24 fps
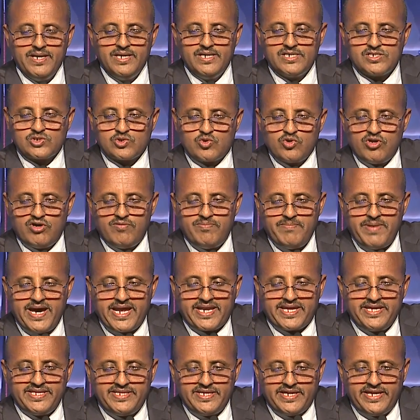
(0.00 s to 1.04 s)
School of
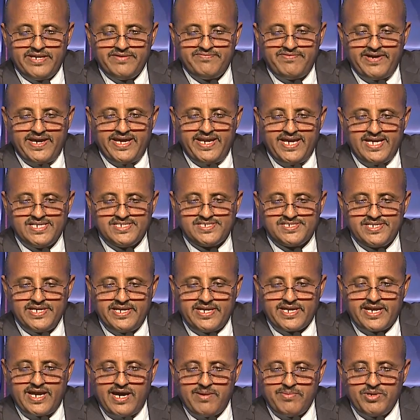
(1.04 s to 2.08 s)
Marketing and Finance
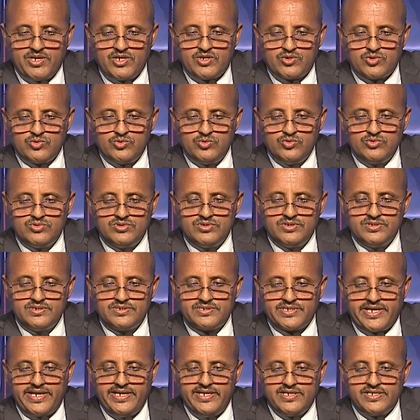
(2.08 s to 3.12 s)
and Cabin Crew
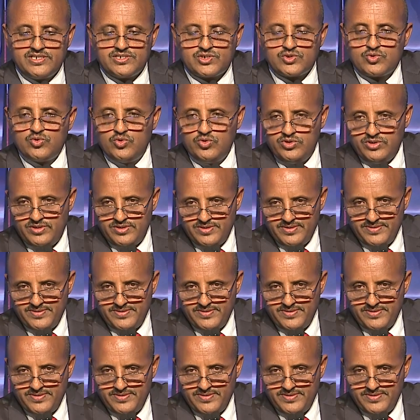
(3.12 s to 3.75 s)
Training School.